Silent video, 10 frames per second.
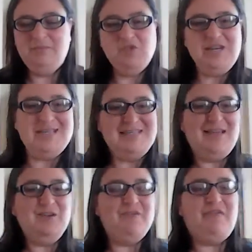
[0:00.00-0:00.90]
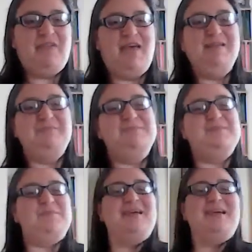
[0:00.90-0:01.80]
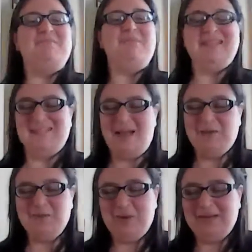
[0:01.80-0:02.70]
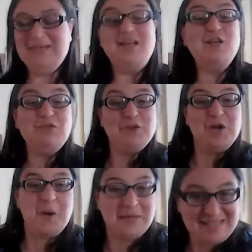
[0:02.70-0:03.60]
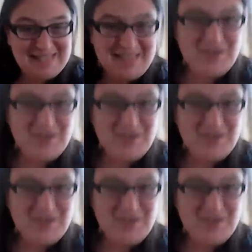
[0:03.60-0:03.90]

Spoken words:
Shall I stand over there so we get a better sound quality? And if you know it, sing